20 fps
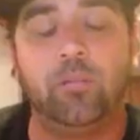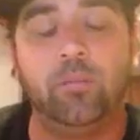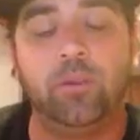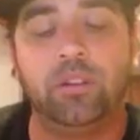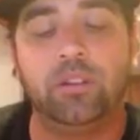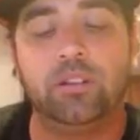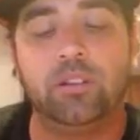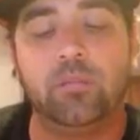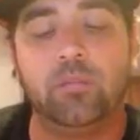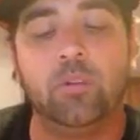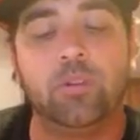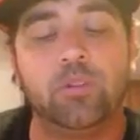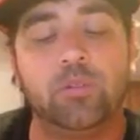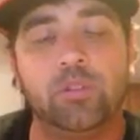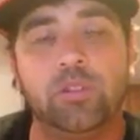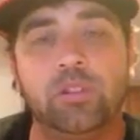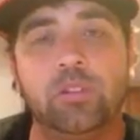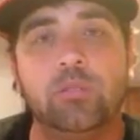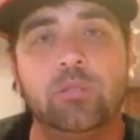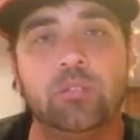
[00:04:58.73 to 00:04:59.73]
But the most
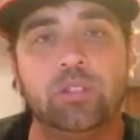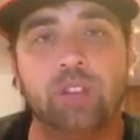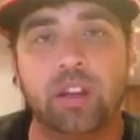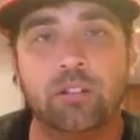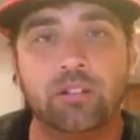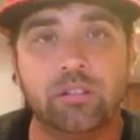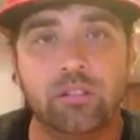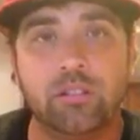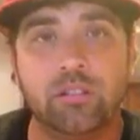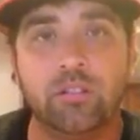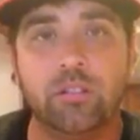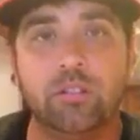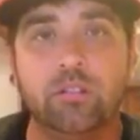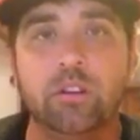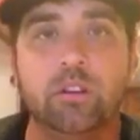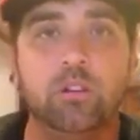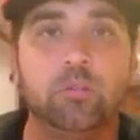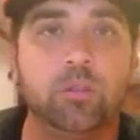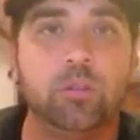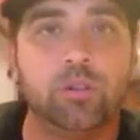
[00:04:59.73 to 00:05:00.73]
recent was Anderson
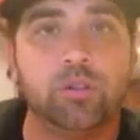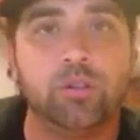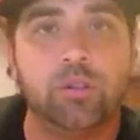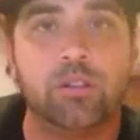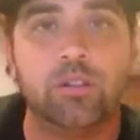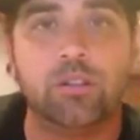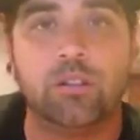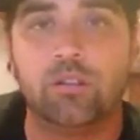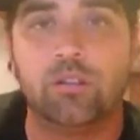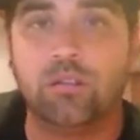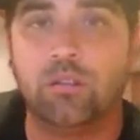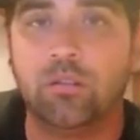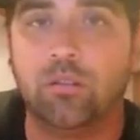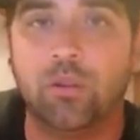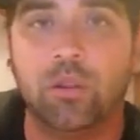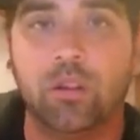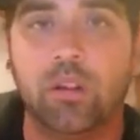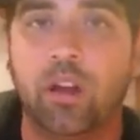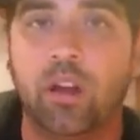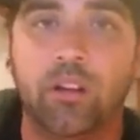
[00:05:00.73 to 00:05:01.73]
Silva, which was
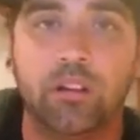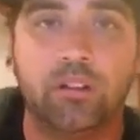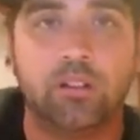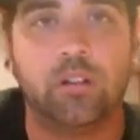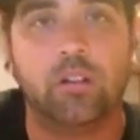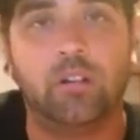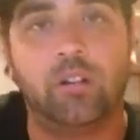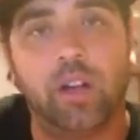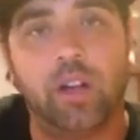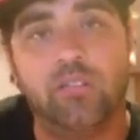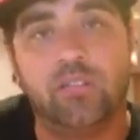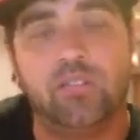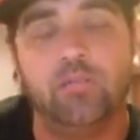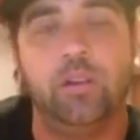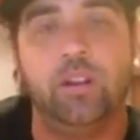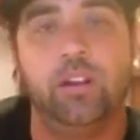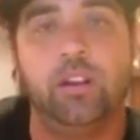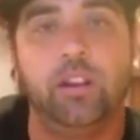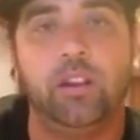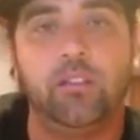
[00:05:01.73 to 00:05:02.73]
one of the hardest autographs for
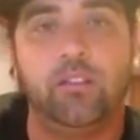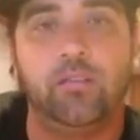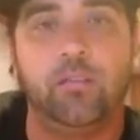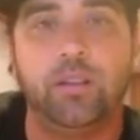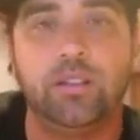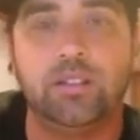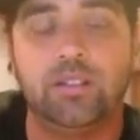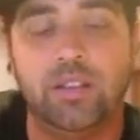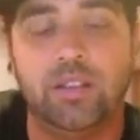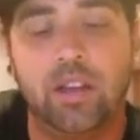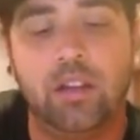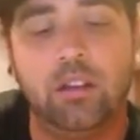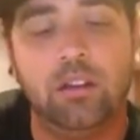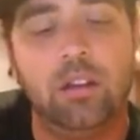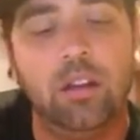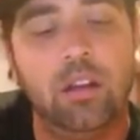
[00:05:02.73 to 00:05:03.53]
me to get for my set.